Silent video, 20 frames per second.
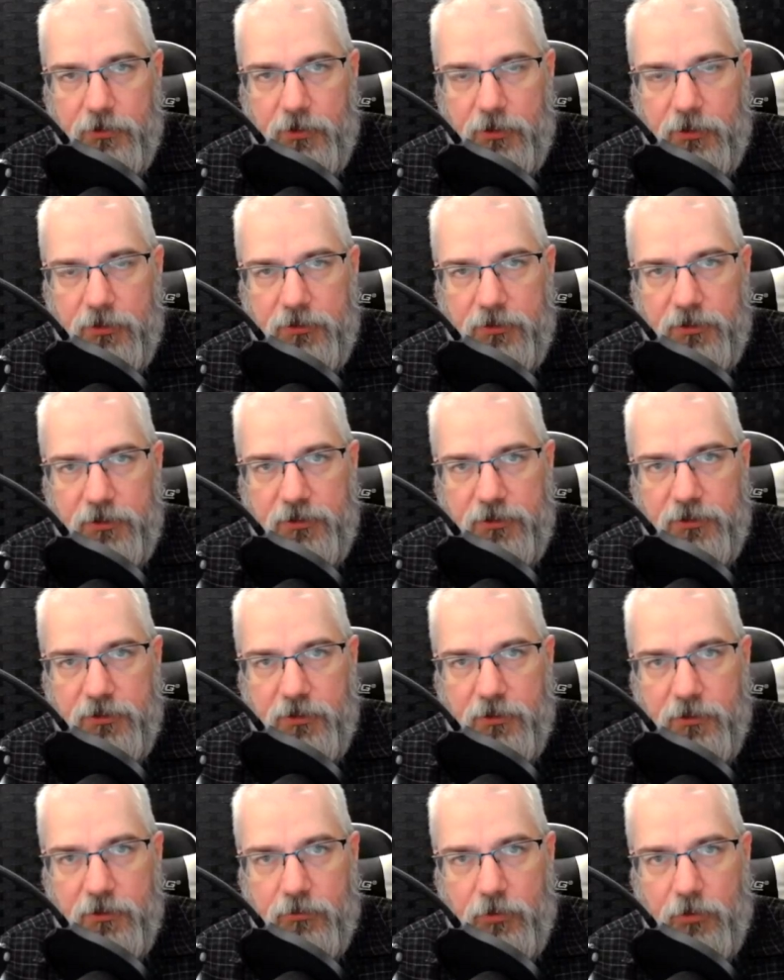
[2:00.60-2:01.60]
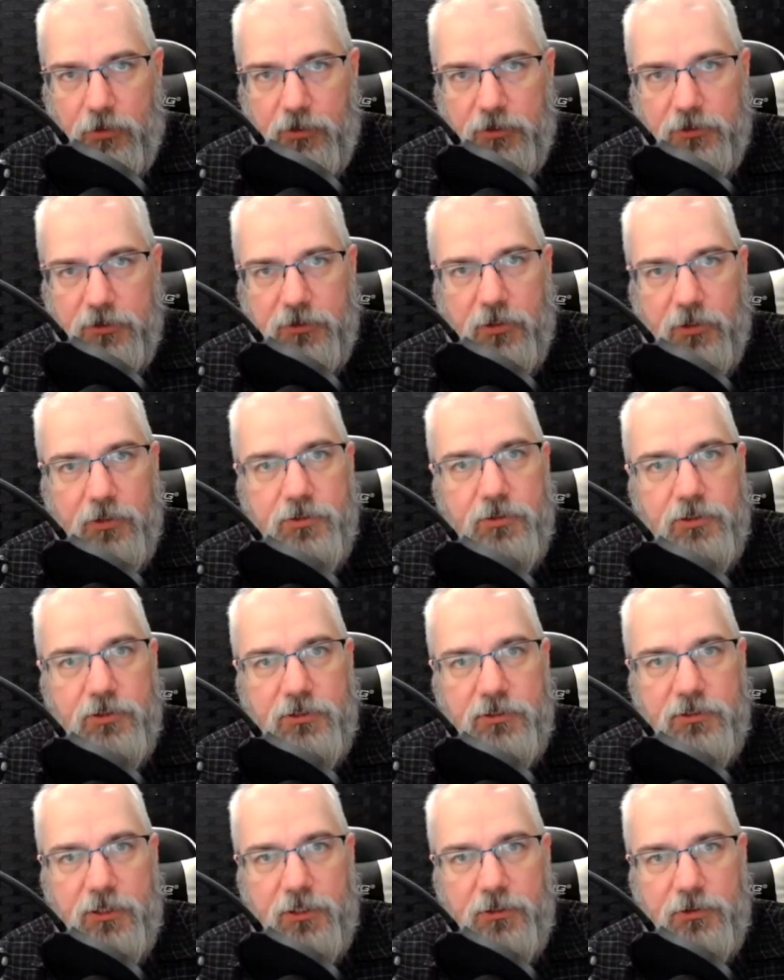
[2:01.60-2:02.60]
this rocket is also
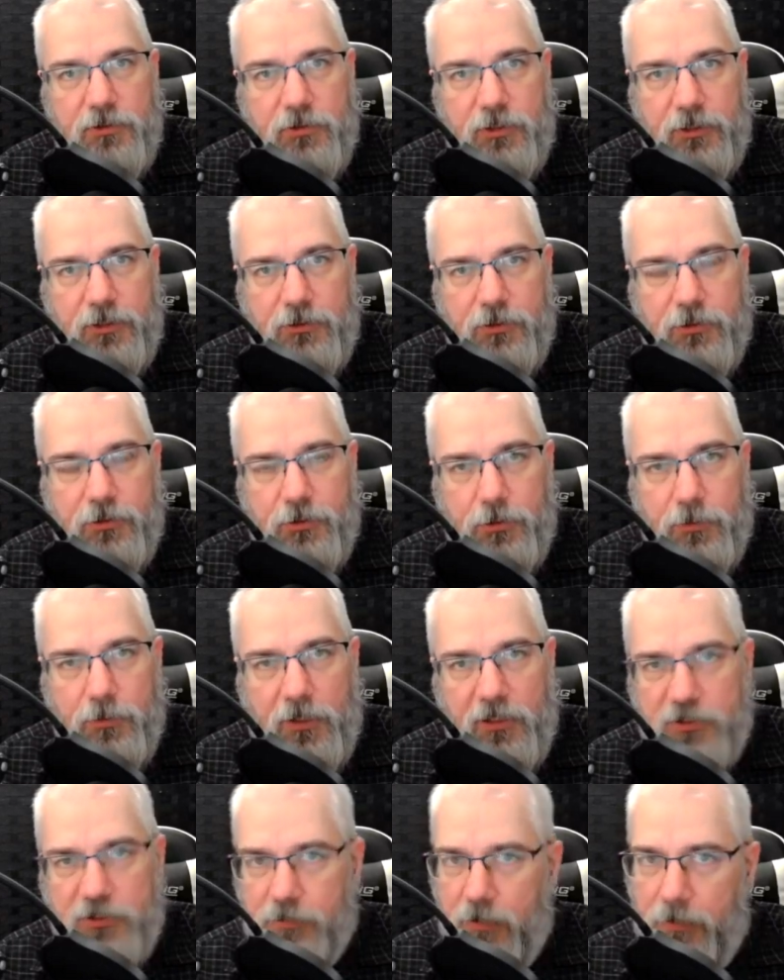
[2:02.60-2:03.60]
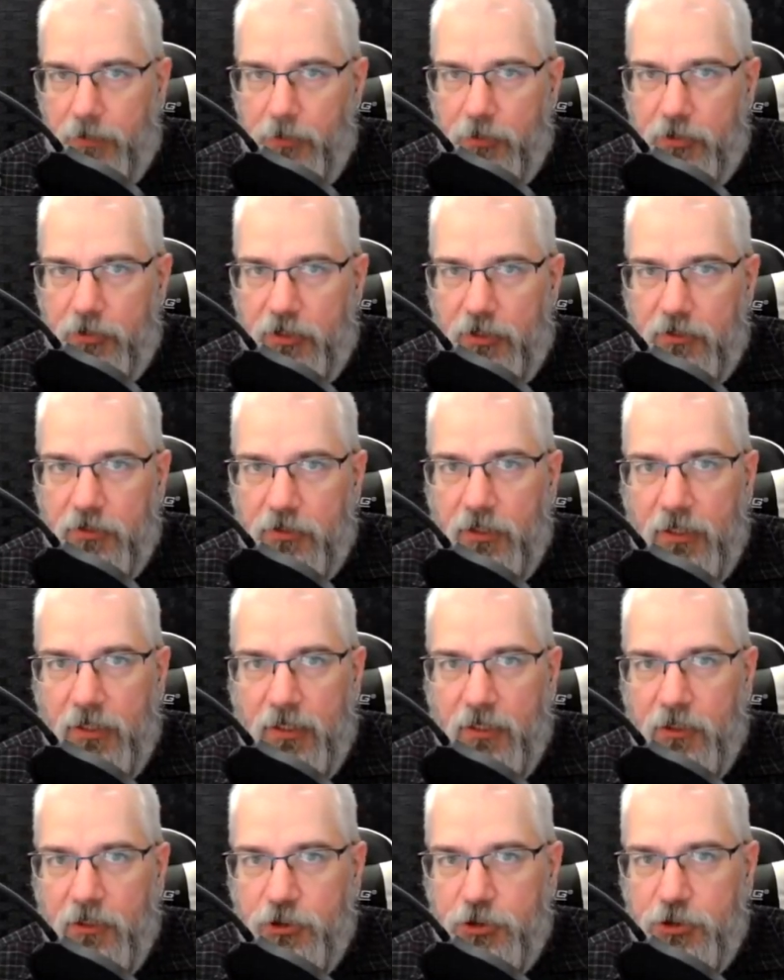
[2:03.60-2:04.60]
designed to get to Mars. Maybe you can
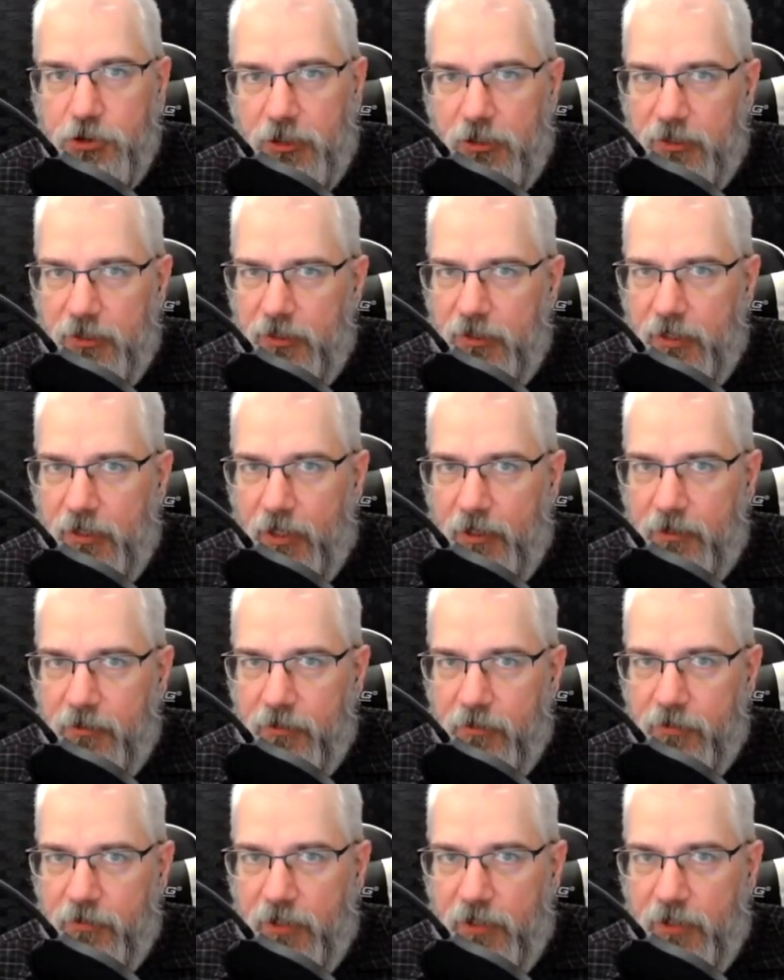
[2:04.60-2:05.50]
shed a little light on that